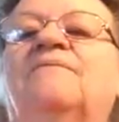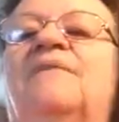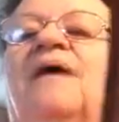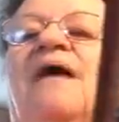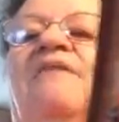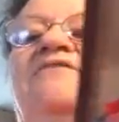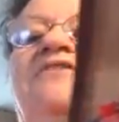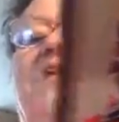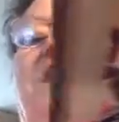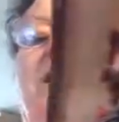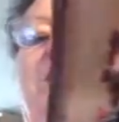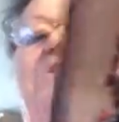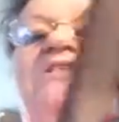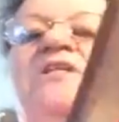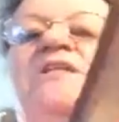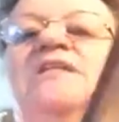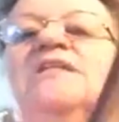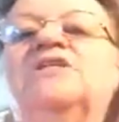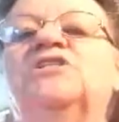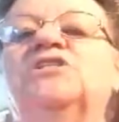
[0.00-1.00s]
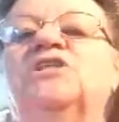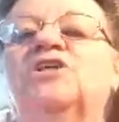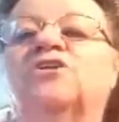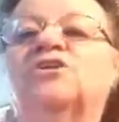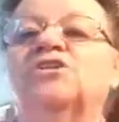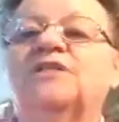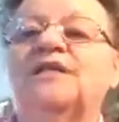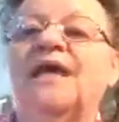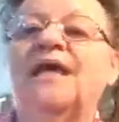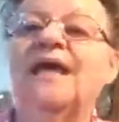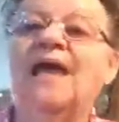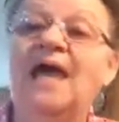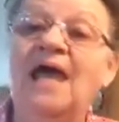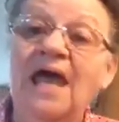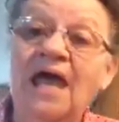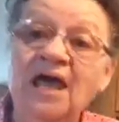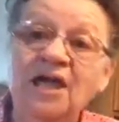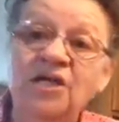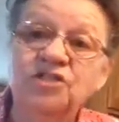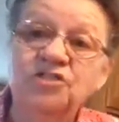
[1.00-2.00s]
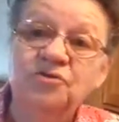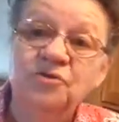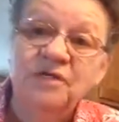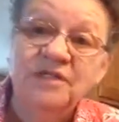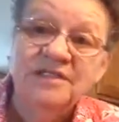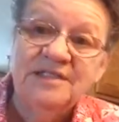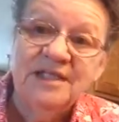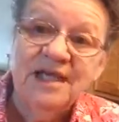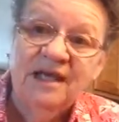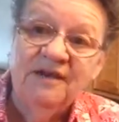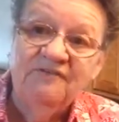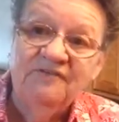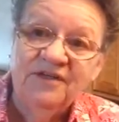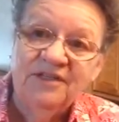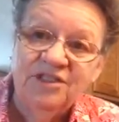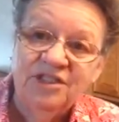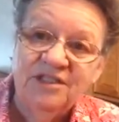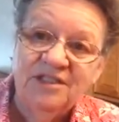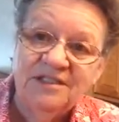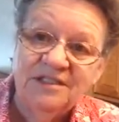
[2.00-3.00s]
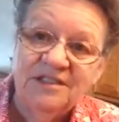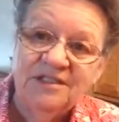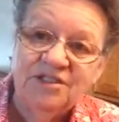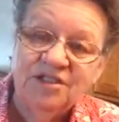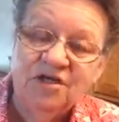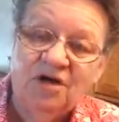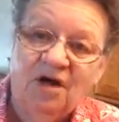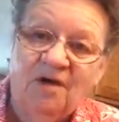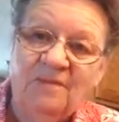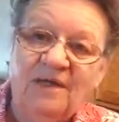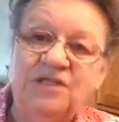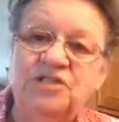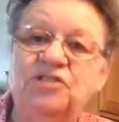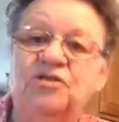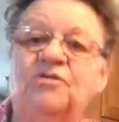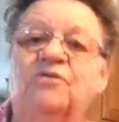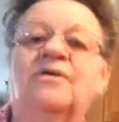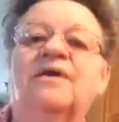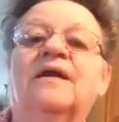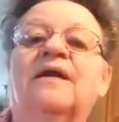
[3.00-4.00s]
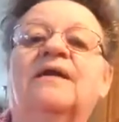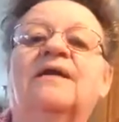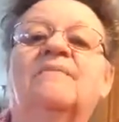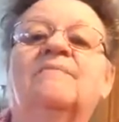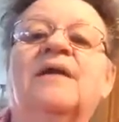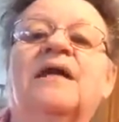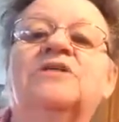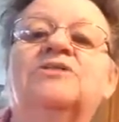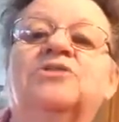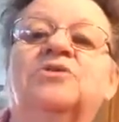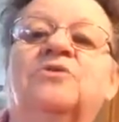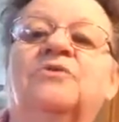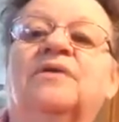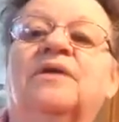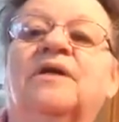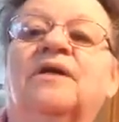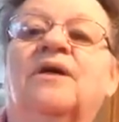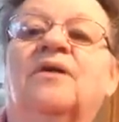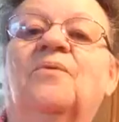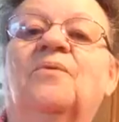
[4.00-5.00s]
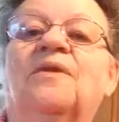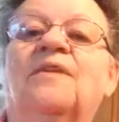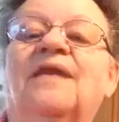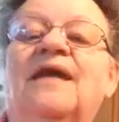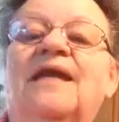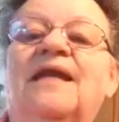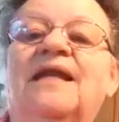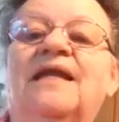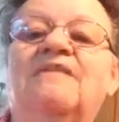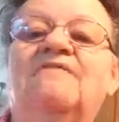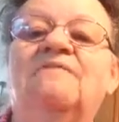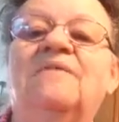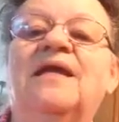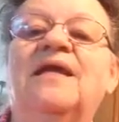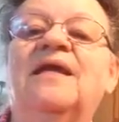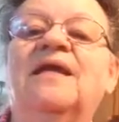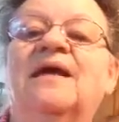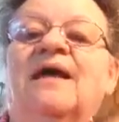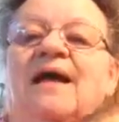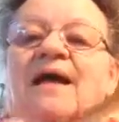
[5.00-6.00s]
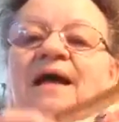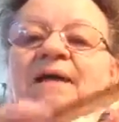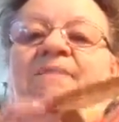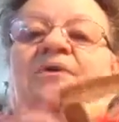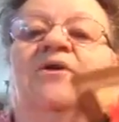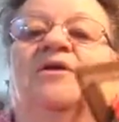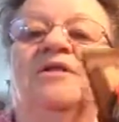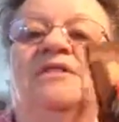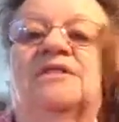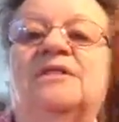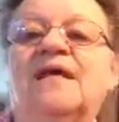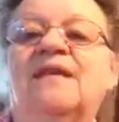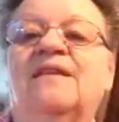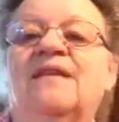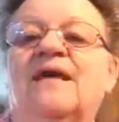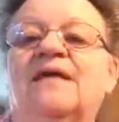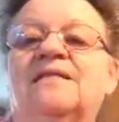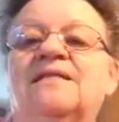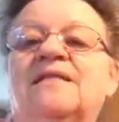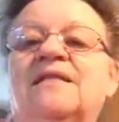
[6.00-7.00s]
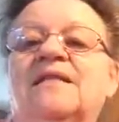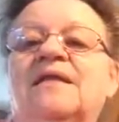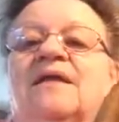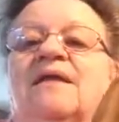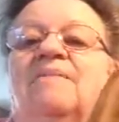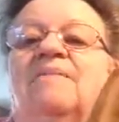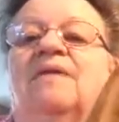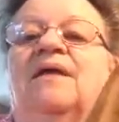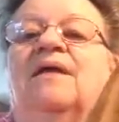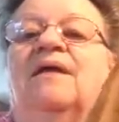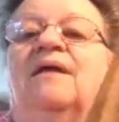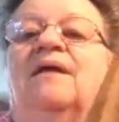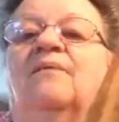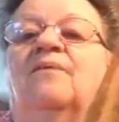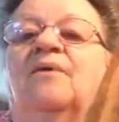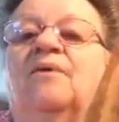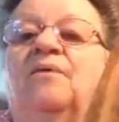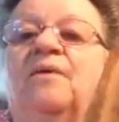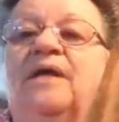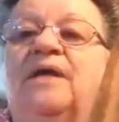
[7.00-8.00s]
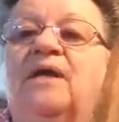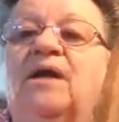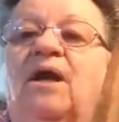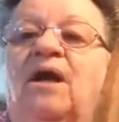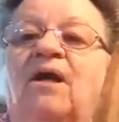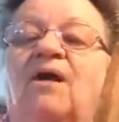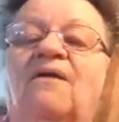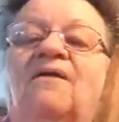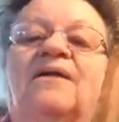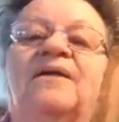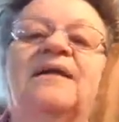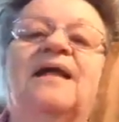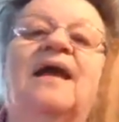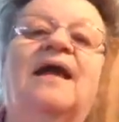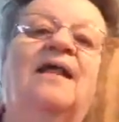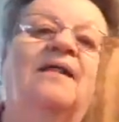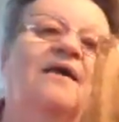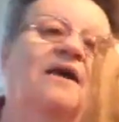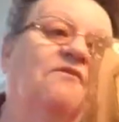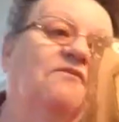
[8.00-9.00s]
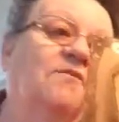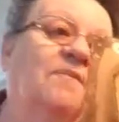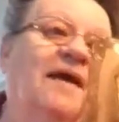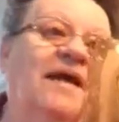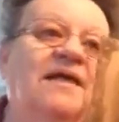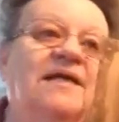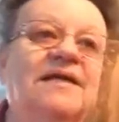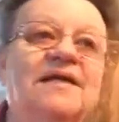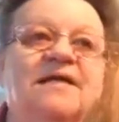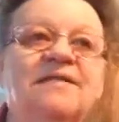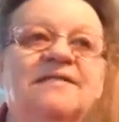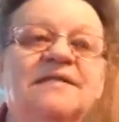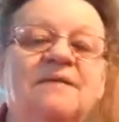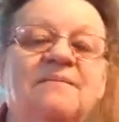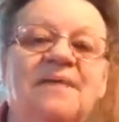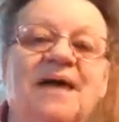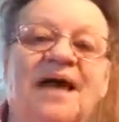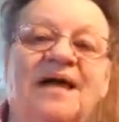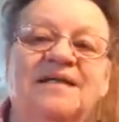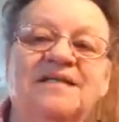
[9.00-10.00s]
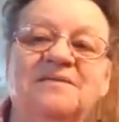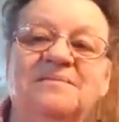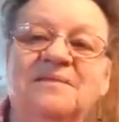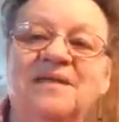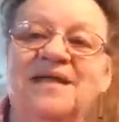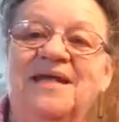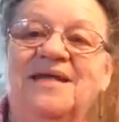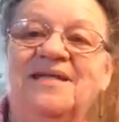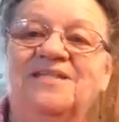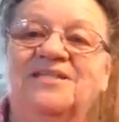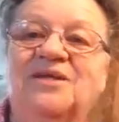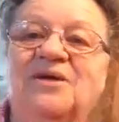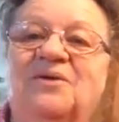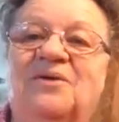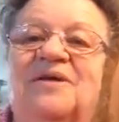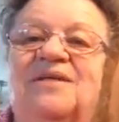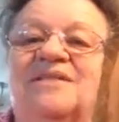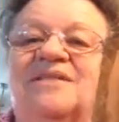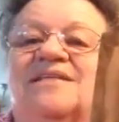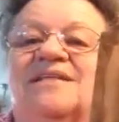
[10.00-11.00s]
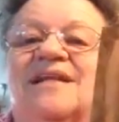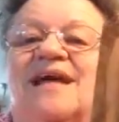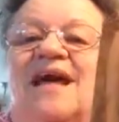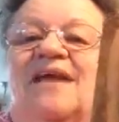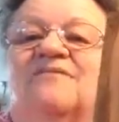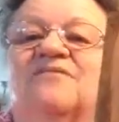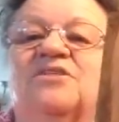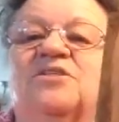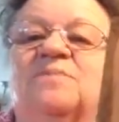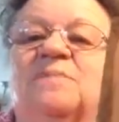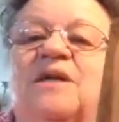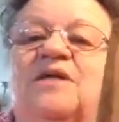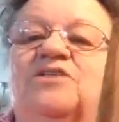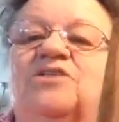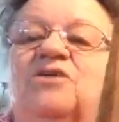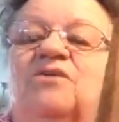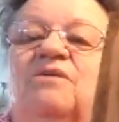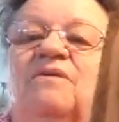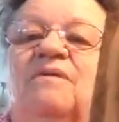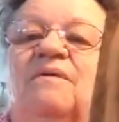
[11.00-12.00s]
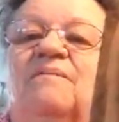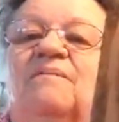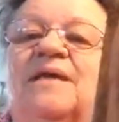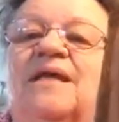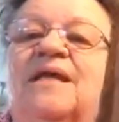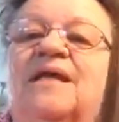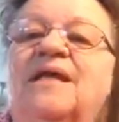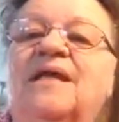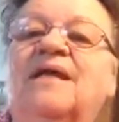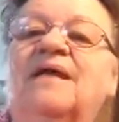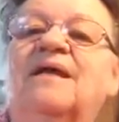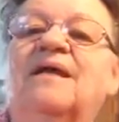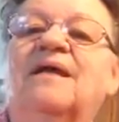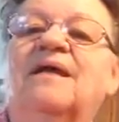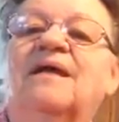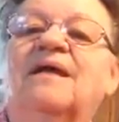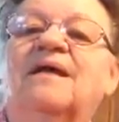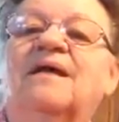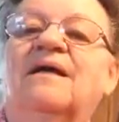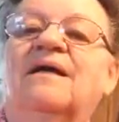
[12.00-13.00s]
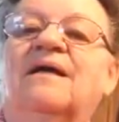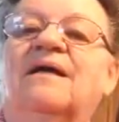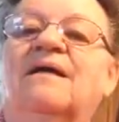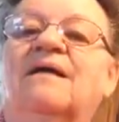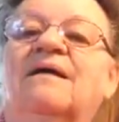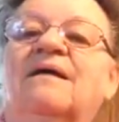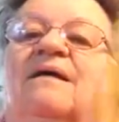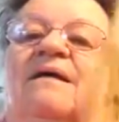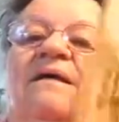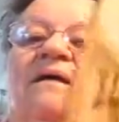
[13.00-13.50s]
I've changed it this year, stay extra safe in Jesus to all my children. My children know when they leave me, I'm going to say that to them. When we call, now everybody does it back to me, so it's kind of a special meaning. And